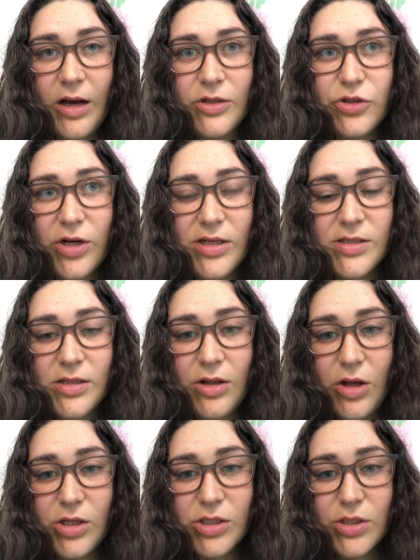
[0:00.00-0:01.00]
Trestle
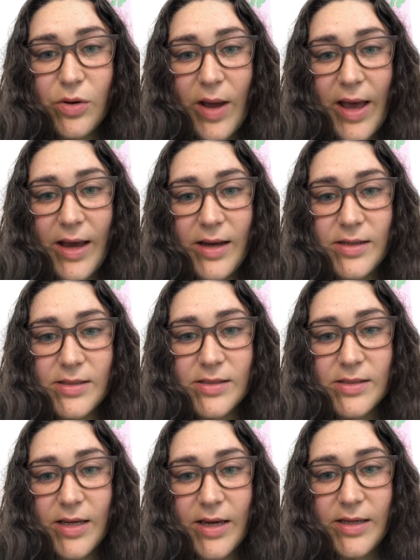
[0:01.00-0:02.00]
also
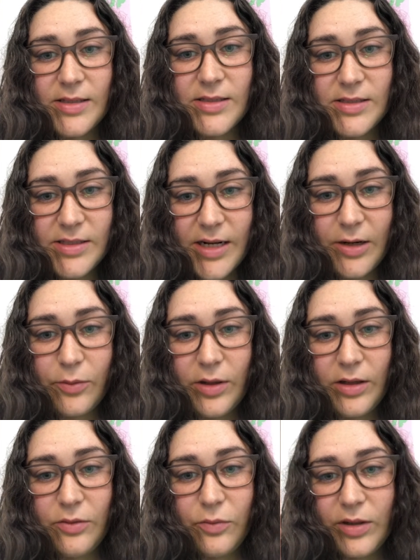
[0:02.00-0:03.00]
has a
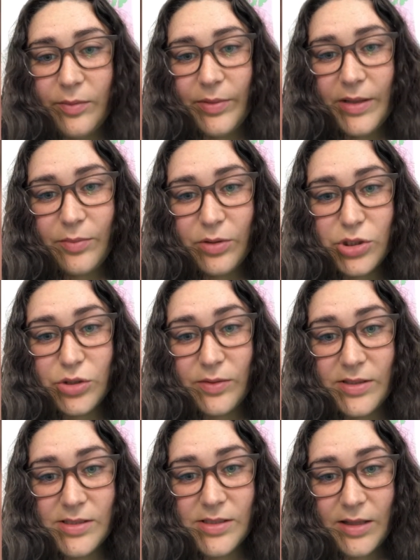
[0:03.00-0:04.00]
stairwell where people do
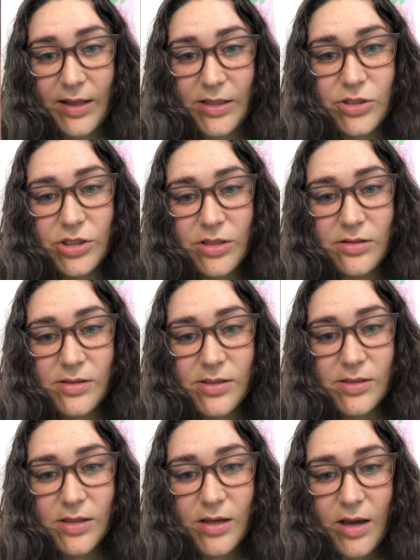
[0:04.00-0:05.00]
installations.